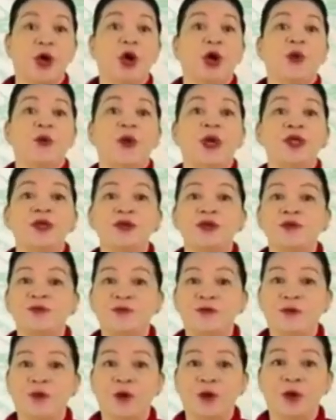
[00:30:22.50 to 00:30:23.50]
When you
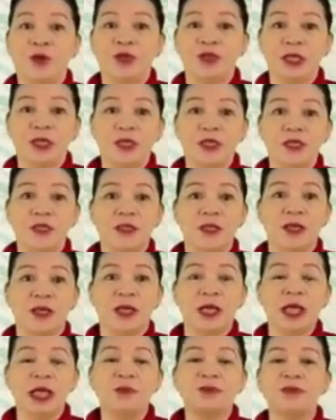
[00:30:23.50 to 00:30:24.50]
fold it
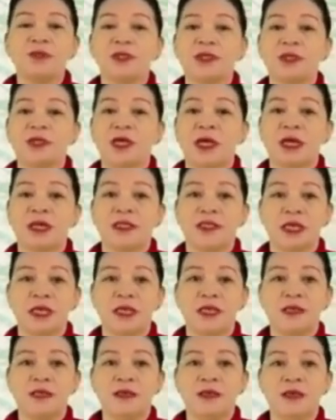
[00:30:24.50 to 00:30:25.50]
after
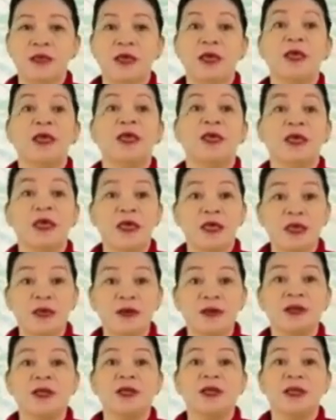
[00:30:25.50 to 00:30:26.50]
cutting,
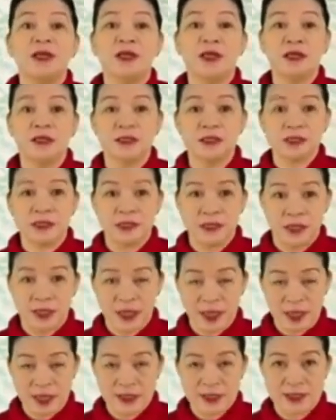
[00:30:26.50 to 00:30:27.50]
here is
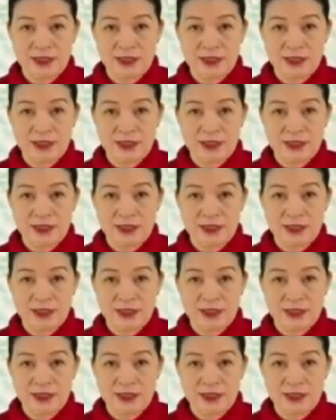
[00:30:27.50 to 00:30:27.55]
it.